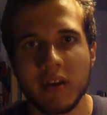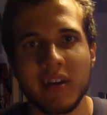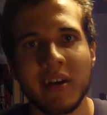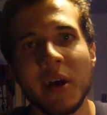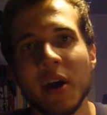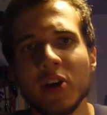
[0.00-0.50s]
do
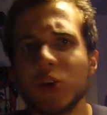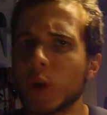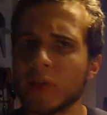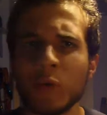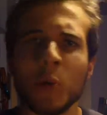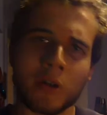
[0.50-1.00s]
you
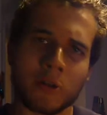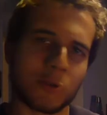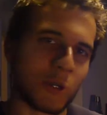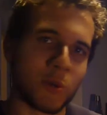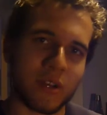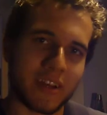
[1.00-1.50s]
ever want to
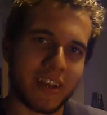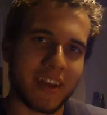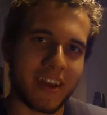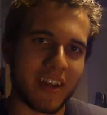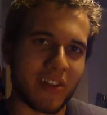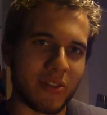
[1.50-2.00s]
do it
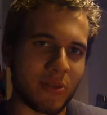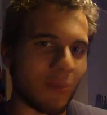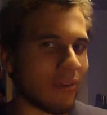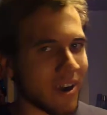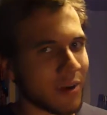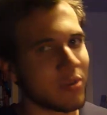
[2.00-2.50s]

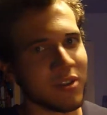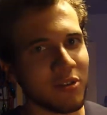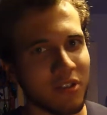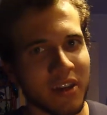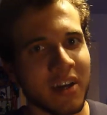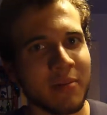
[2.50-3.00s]
right when you
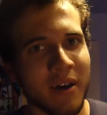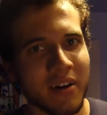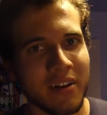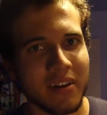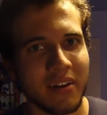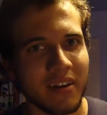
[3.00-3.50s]
think about
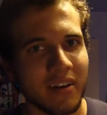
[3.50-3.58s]
it?